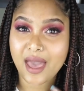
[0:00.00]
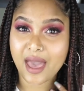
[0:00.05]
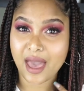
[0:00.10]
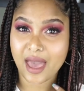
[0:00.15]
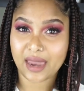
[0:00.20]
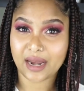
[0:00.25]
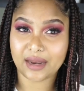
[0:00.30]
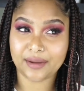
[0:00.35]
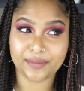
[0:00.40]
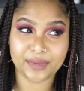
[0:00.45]

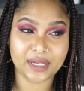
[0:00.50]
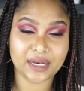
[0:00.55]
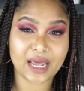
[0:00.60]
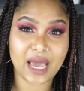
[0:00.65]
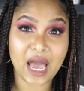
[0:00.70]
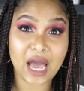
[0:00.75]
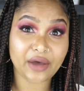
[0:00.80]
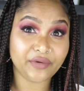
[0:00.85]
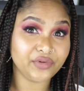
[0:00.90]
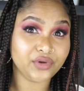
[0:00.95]
and i mean
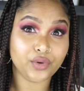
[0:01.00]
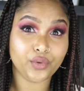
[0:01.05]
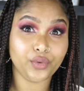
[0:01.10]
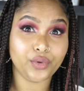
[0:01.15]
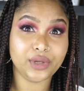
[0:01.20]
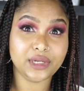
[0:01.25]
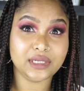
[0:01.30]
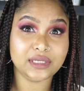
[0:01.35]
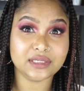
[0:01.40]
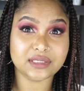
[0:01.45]
having
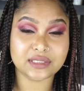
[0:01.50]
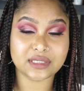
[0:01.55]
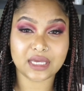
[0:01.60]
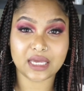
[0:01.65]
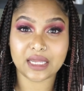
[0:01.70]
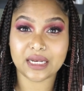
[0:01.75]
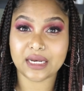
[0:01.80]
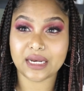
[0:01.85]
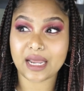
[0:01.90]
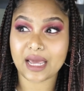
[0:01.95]
oily
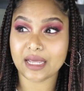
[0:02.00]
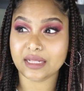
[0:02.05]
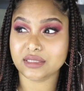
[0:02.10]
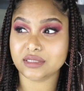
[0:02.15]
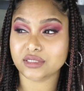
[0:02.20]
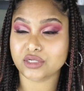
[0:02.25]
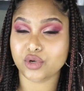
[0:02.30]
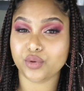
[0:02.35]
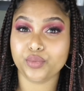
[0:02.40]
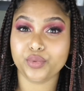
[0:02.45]
skin and
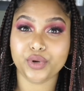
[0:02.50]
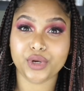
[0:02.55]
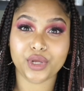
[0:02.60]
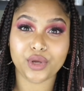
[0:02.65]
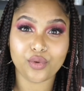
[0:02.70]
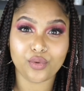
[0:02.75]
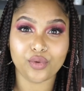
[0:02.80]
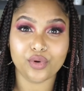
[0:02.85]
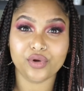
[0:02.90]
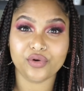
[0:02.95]
still
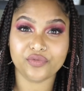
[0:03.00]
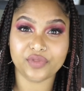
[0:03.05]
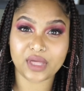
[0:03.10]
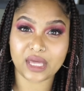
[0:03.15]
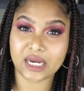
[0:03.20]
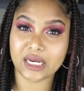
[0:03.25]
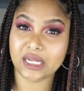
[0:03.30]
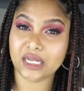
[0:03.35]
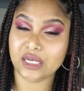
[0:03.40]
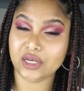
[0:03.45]
putting all of
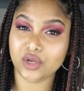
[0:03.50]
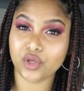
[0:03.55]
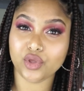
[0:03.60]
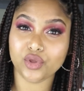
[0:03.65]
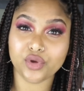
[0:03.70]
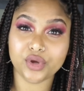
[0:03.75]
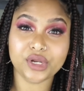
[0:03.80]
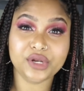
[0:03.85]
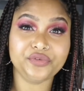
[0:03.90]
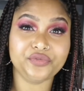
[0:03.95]
that in
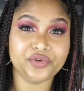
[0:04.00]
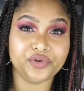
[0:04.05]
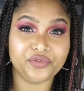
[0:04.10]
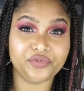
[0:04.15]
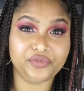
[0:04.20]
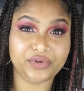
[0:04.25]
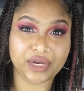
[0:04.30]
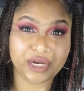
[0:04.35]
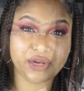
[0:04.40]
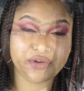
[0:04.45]
you're gonna feel
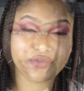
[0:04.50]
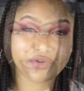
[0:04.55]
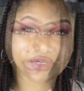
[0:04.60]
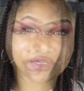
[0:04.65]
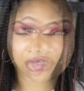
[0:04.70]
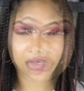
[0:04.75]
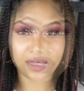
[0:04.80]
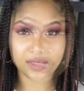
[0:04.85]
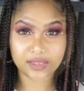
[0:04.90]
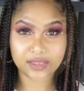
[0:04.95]
very okay,
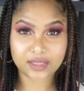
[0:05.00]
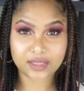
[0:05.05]
and